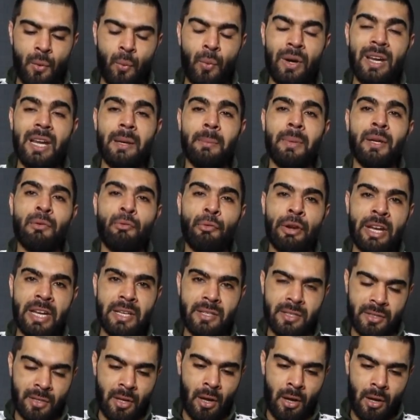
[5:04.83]
Will it be
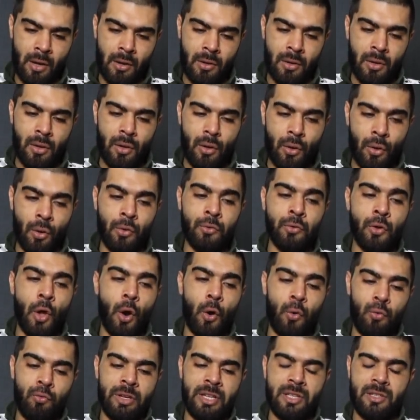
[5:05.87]
restart or
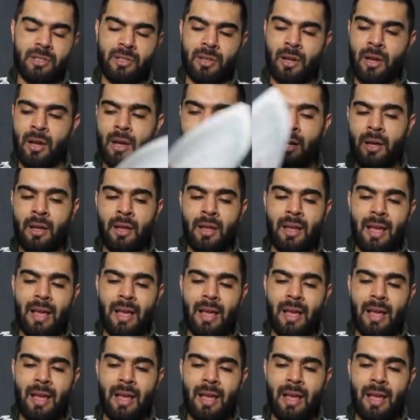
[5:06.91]
no restart?